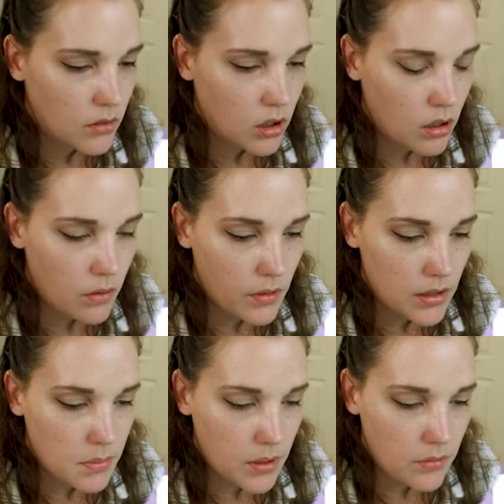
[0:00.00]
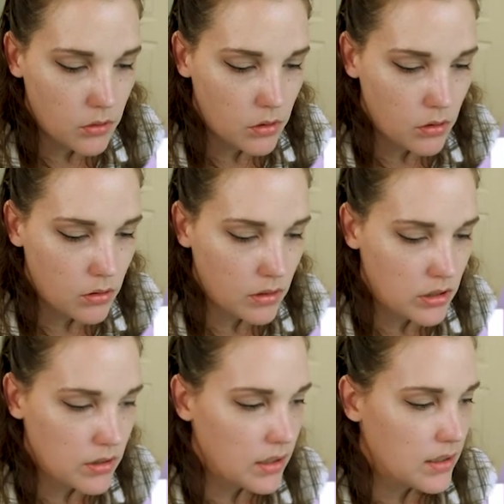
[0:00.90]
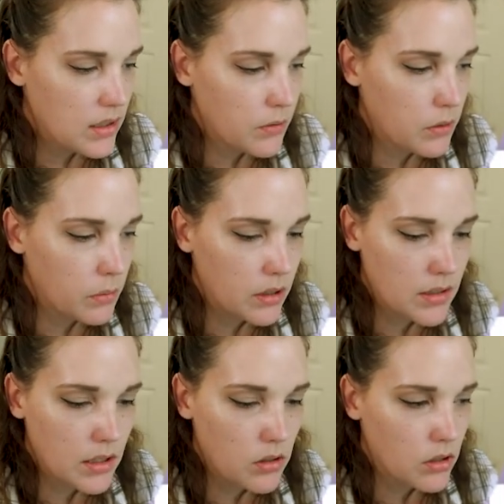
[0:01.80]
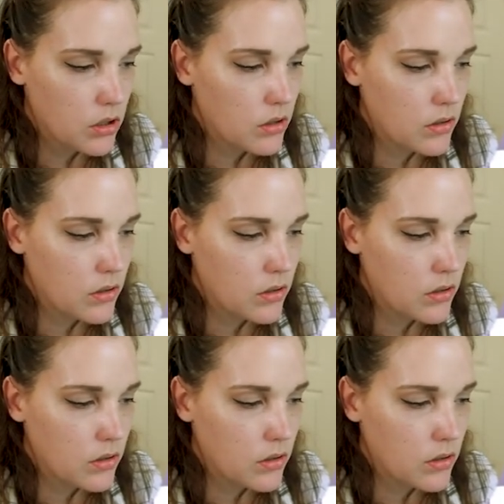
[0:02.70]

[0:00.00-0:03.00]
Convex Bevel. There's lots of different ones that you can do.